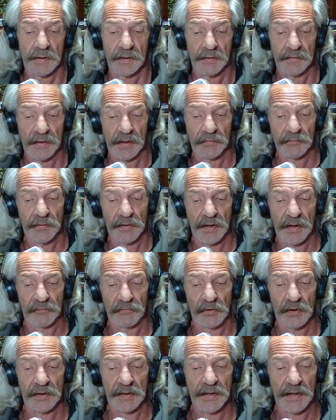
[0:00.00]
they were
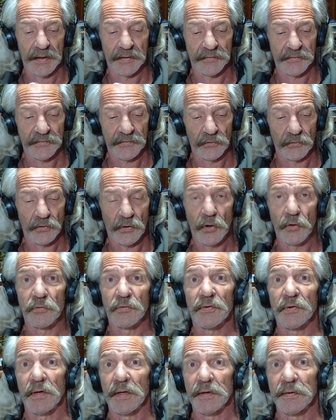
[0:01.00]
never again so
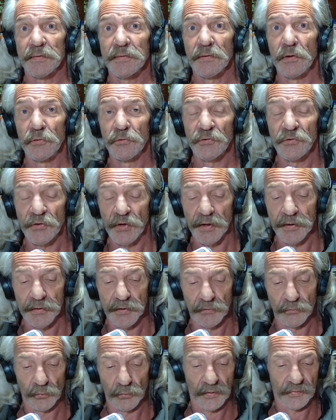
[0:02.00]
closely
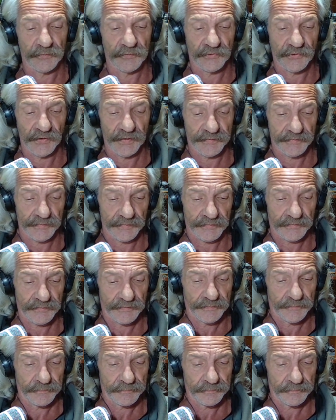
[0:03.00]
associated with Jesus.